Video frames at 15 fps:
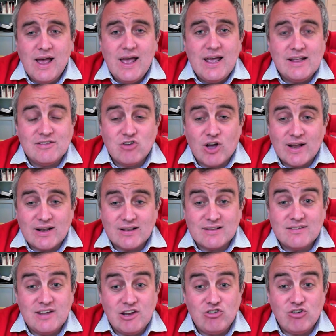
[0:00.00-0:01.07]
entitled
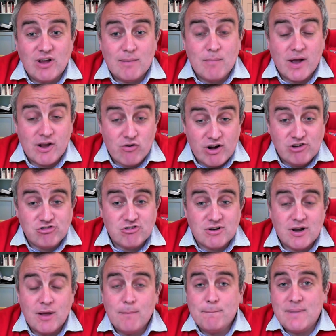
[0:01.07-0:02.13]
Teaching Migration,
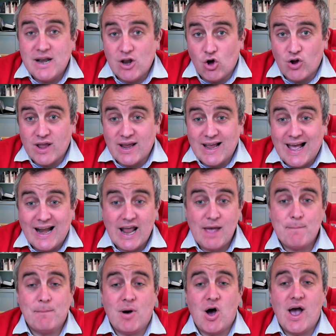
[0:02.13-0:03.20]
Belonging and
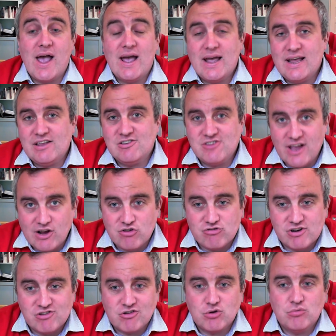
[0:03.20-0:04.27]
Empire in Secondary
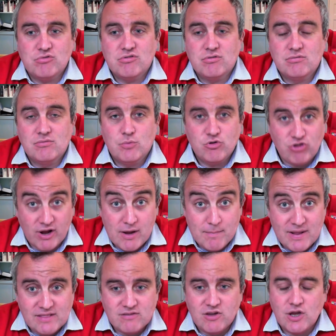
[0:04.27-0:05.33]
Schools, which I
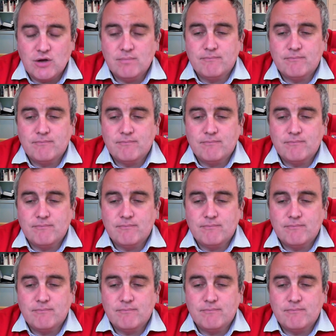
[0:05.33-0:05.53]
commend to you.